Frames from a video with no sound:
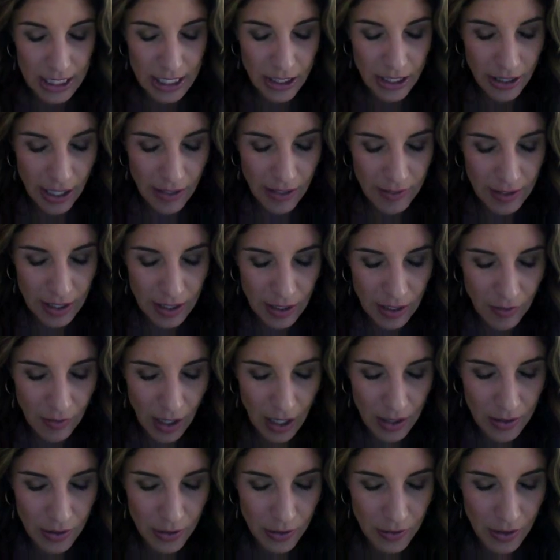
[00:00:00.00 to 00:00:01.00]
Dear Heavenly
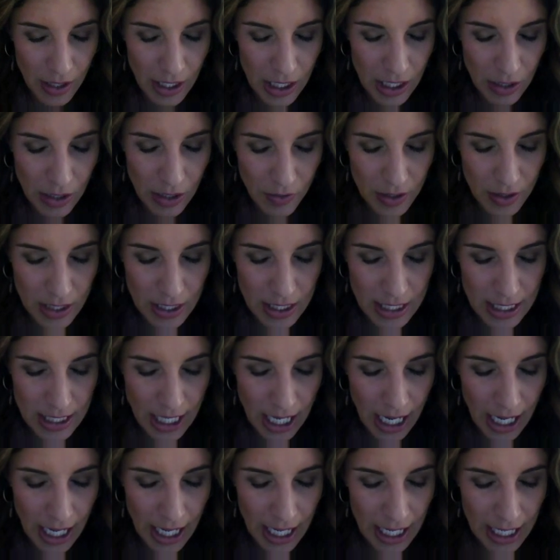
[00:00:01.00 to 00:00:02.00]
Father, thank you for this
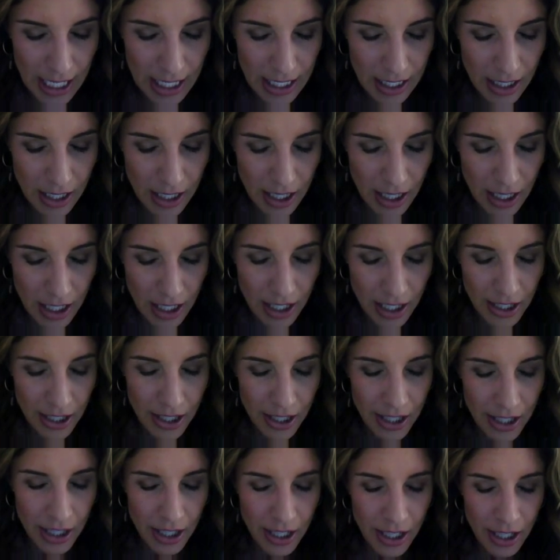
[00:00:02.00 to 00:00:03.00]
day, and
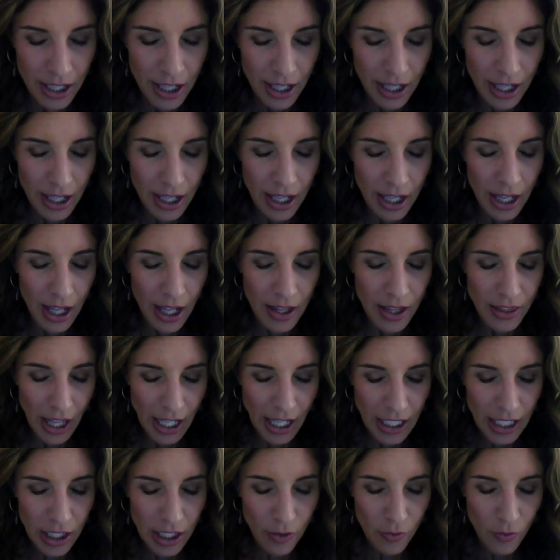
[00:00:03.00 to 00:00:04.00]

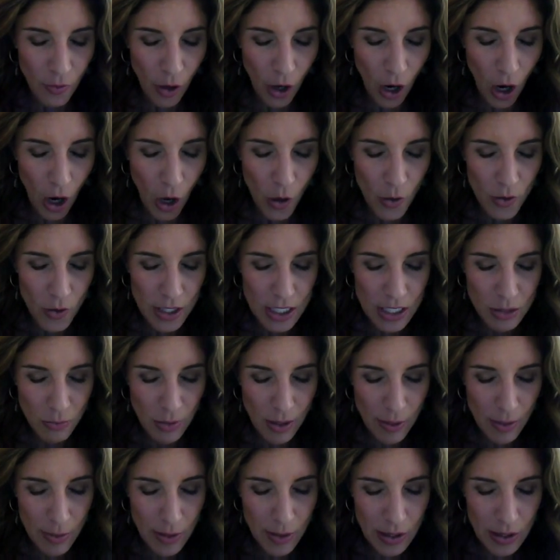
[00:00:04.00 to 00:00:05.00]
thank you for all these
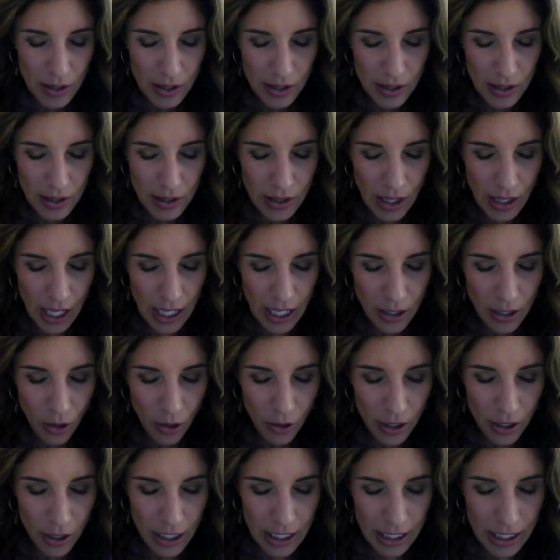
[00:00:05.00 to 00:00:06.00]
women that
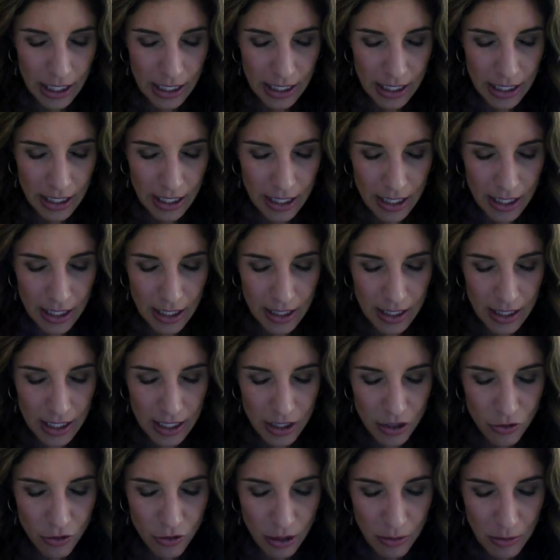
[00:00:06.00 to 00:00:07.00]
are in the
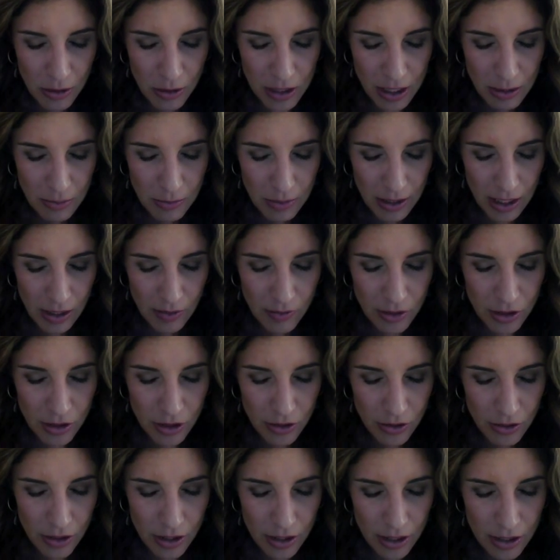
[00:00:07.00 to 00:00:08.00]
Streamers and Believers
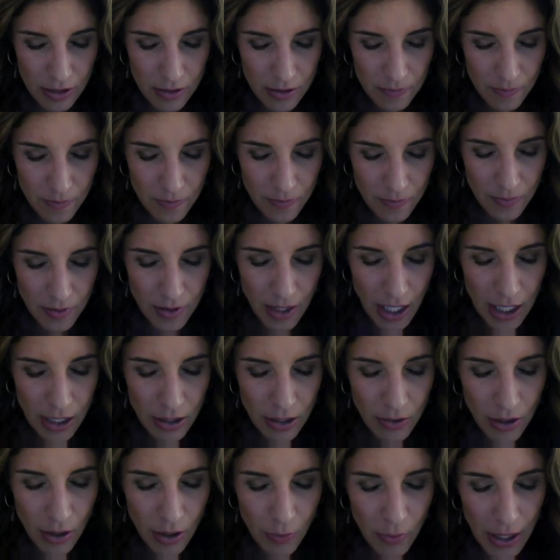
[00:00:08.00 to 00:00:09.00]
unit.
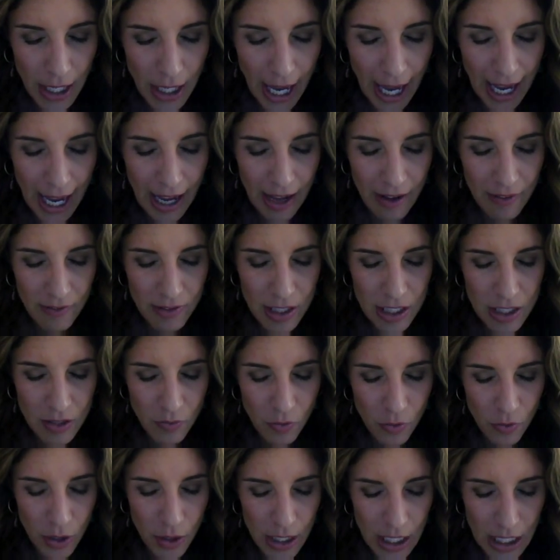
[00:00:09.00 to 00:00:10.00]
Thank you that we have this
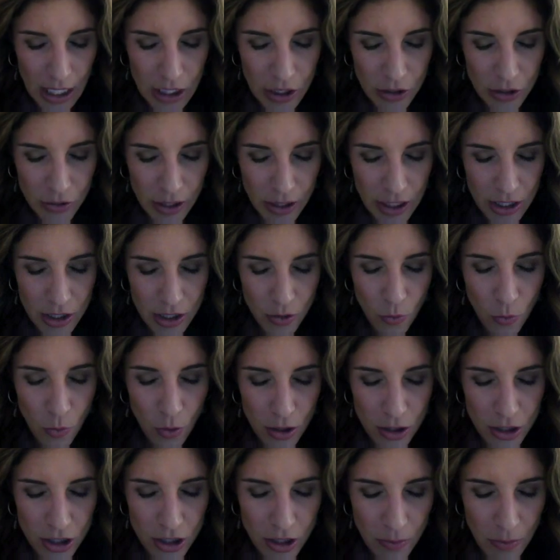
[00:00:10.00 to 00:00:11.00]
free country to
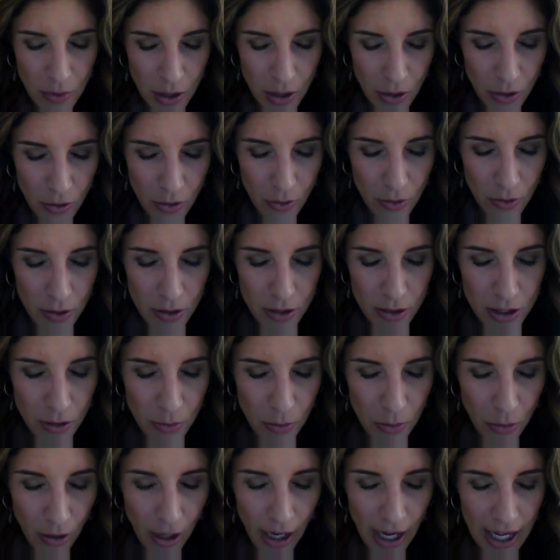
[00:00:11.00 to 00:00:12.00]
worship you, to
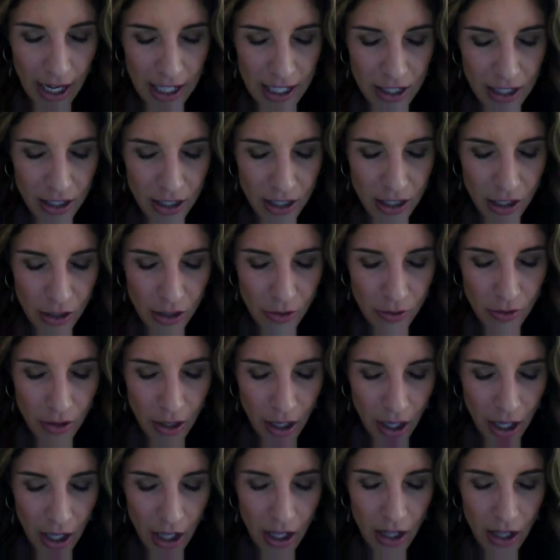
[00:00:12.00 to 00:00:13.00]
pray to you.
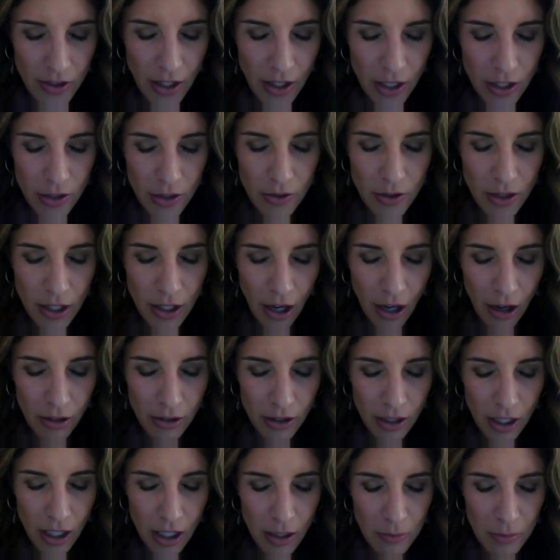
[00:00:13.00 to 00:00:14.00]
Thank you that our
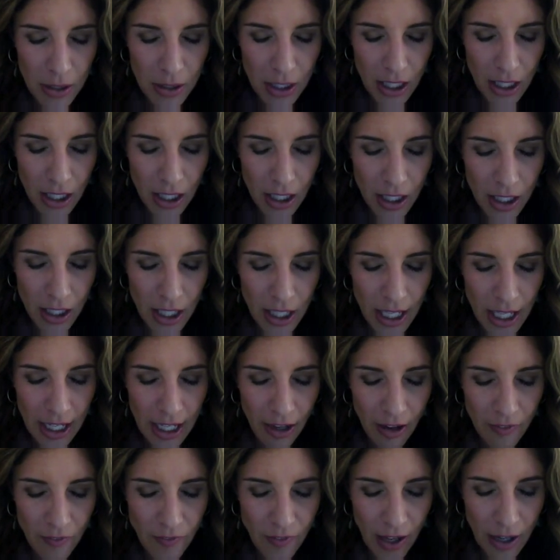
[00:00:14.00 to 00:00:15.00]
company and
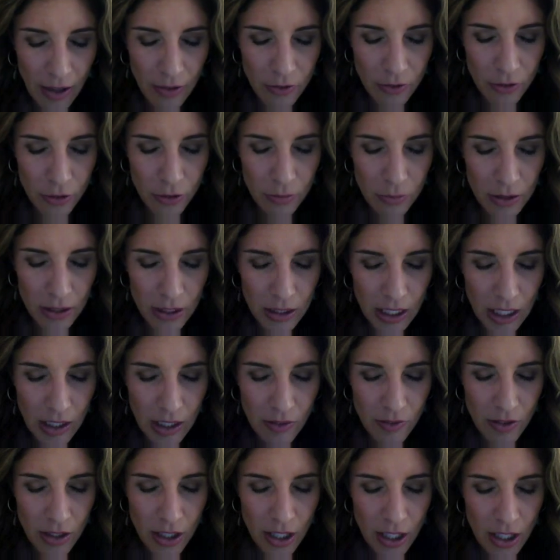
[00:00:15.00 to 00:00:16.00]
our founder
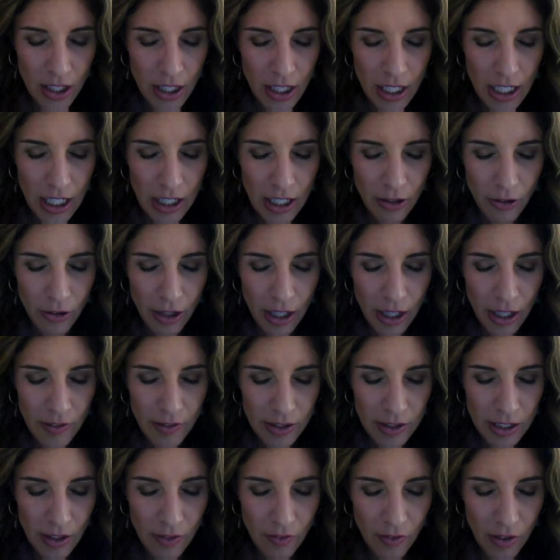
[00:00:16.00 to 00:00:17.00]
believed in her
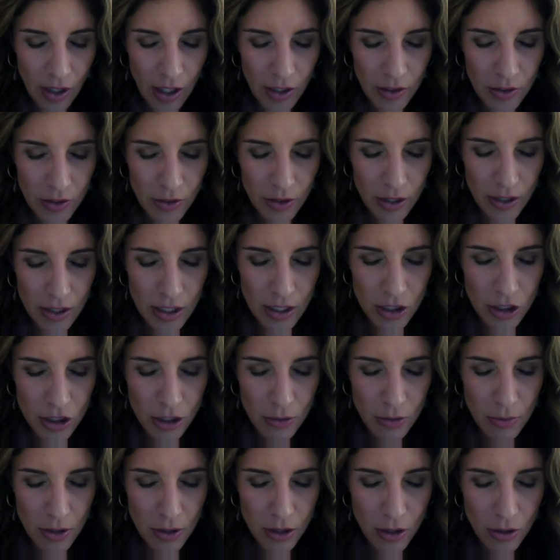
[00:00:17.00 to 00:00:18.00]
Heavenly Father and that
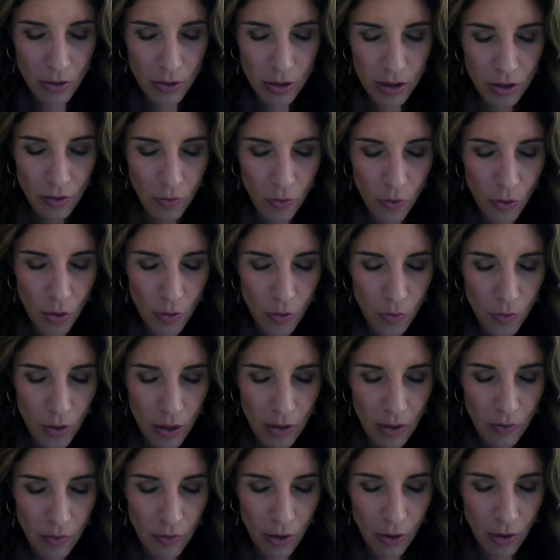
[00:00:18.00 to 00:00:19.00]
she put you at the
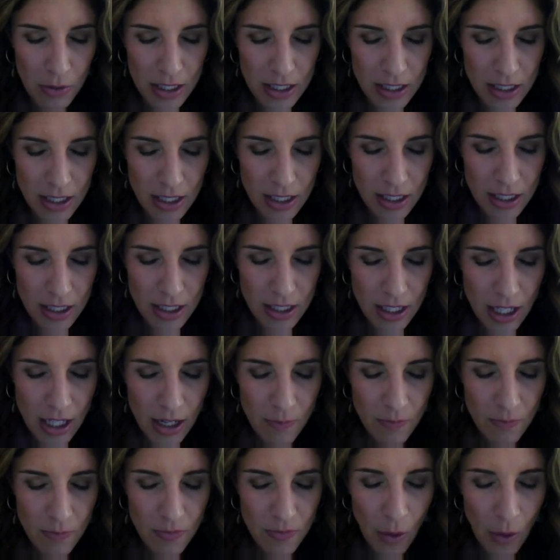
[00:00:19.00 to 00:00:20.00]
forefront of our business,
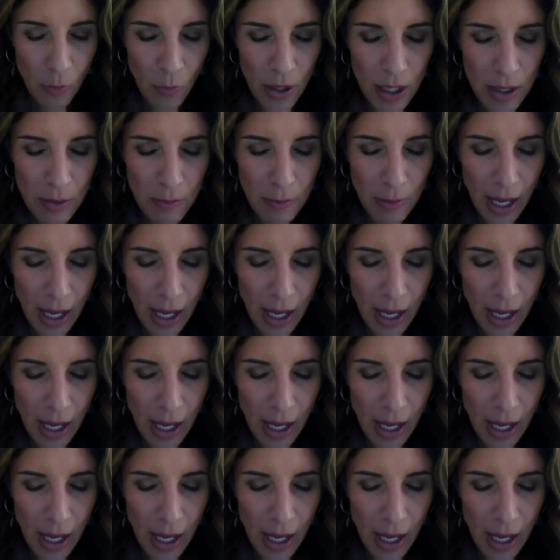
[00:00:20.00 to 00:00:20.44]
that we